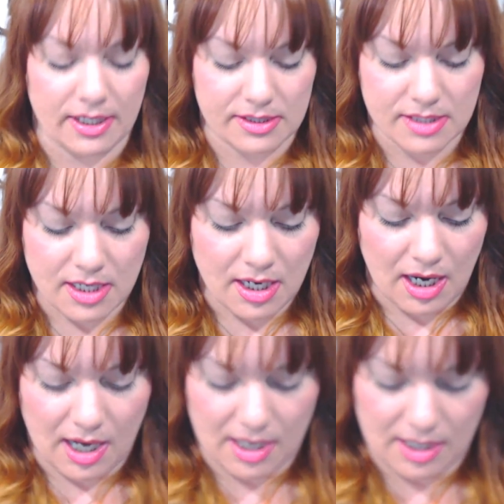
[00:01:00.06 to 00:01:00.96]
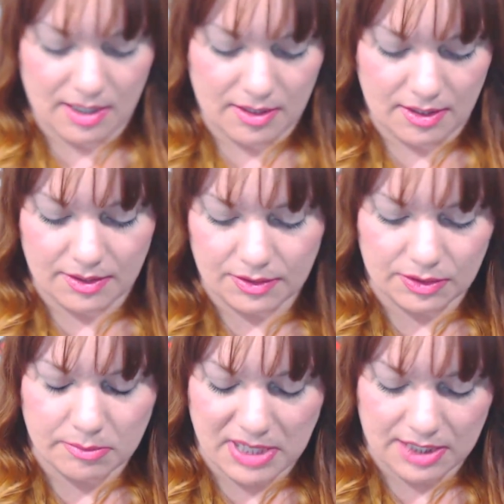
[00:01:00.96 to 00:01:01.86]
Sorry, guys. Uh,
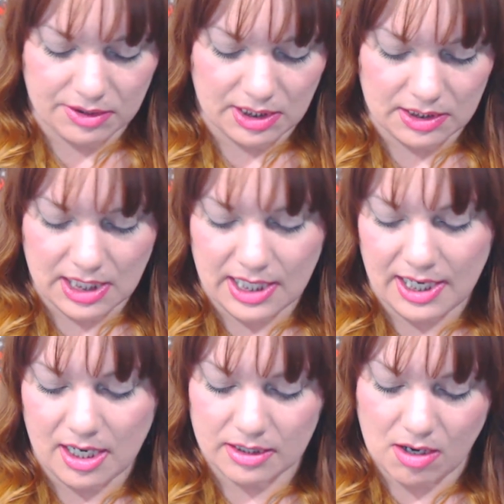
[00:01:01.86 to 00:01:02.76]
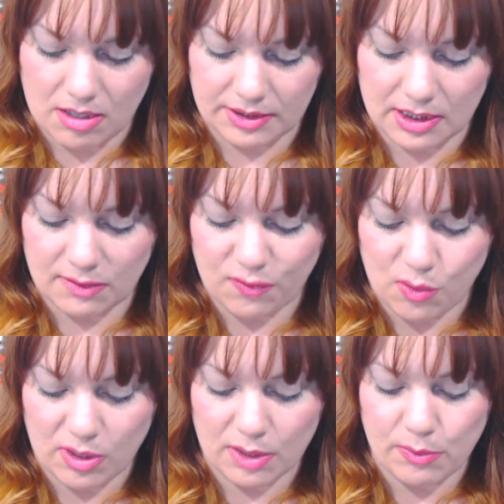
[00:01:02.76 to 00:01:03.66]
the main thing that I had gone there
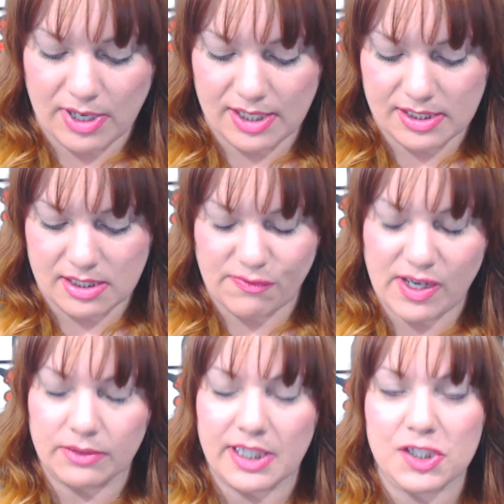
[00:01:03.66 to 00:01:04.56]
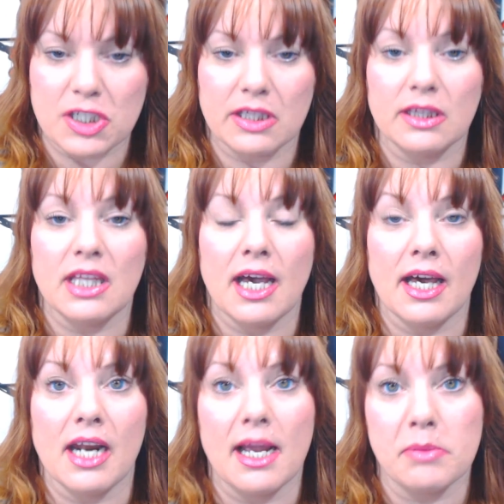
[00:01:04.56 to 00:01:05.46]
for was the foundation
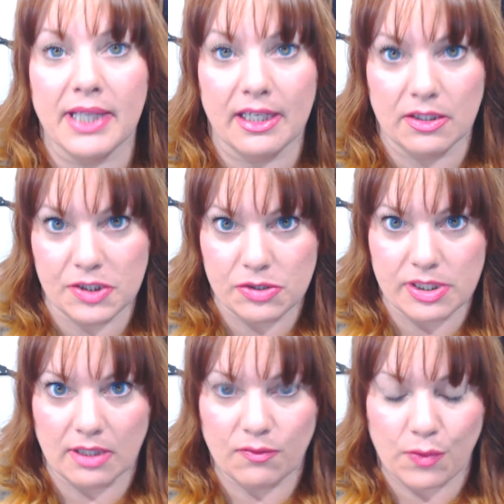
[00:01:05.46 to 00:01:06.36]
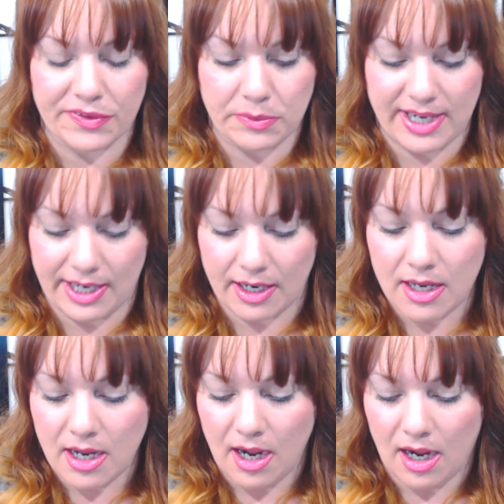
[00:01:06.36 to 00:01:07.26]
that I plan on using for the
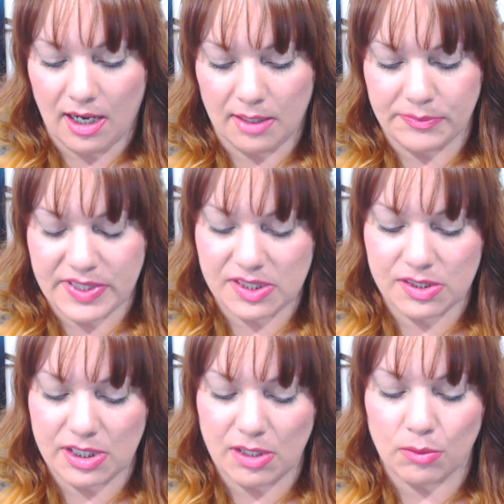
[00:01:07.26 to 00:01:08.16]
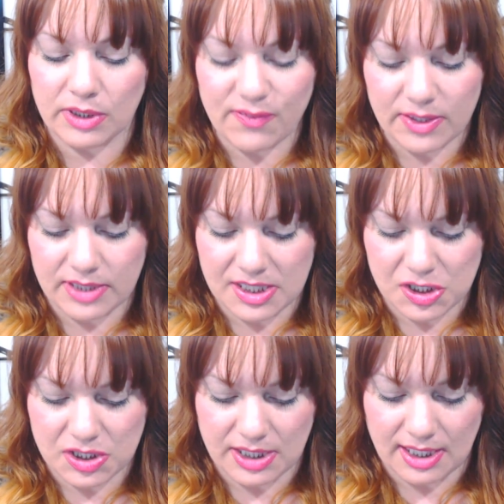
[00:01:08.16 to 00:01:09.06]
wedding. This is the only
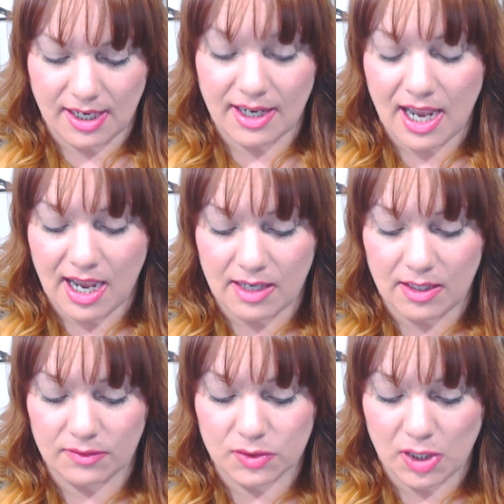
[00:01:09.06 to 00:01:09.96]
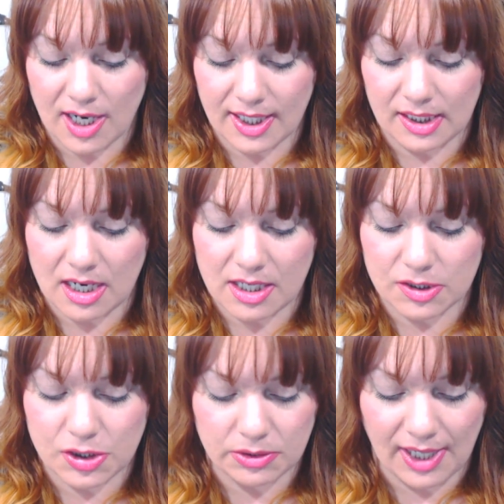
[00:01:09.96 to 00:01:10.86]
foundation that I have tried
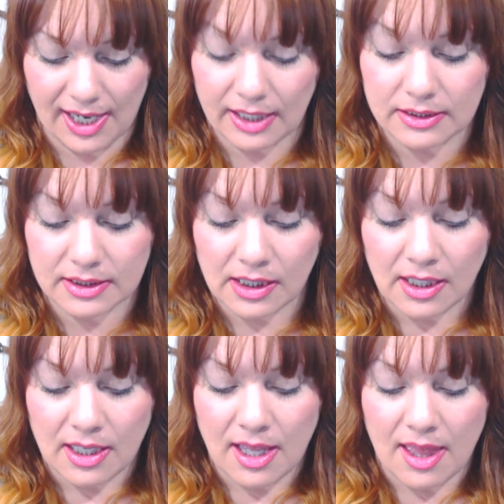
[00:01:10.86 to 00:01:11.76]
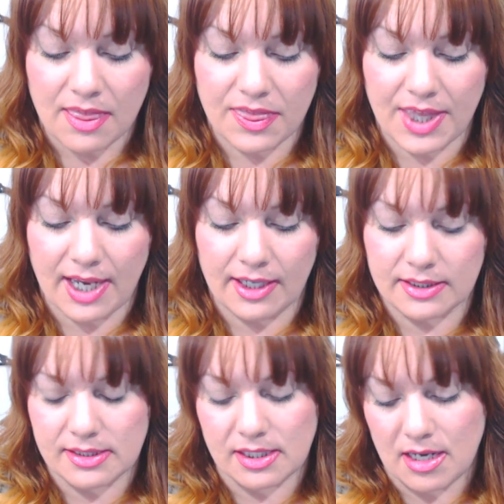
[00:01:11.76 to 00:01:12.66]
to date
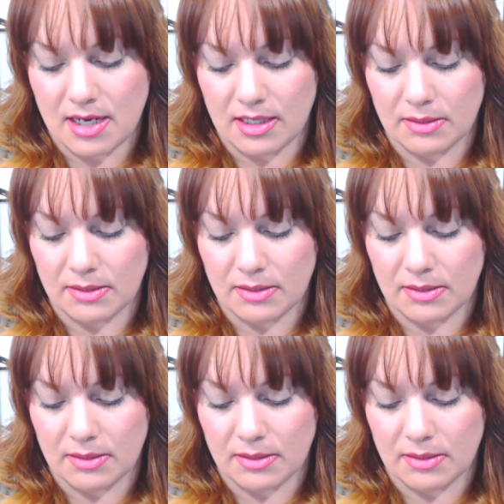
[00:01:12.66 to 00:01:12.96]
that